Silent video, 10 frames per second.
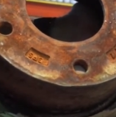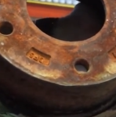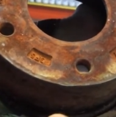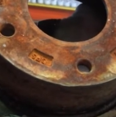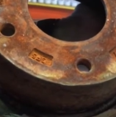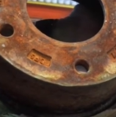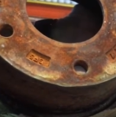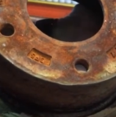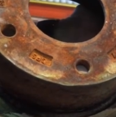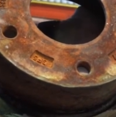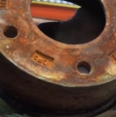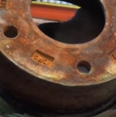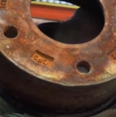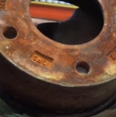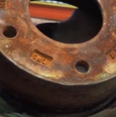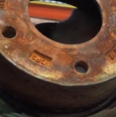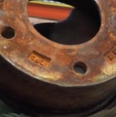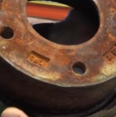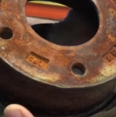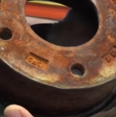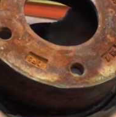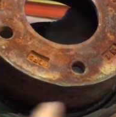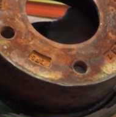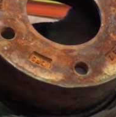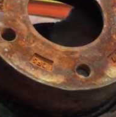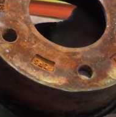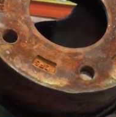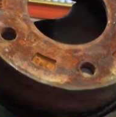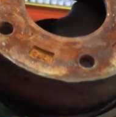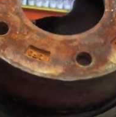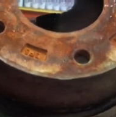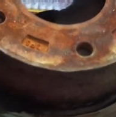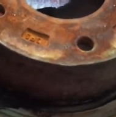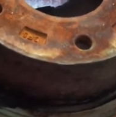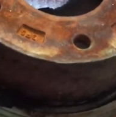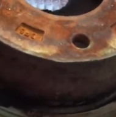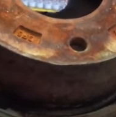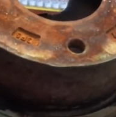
and the flash rust has started in earnest.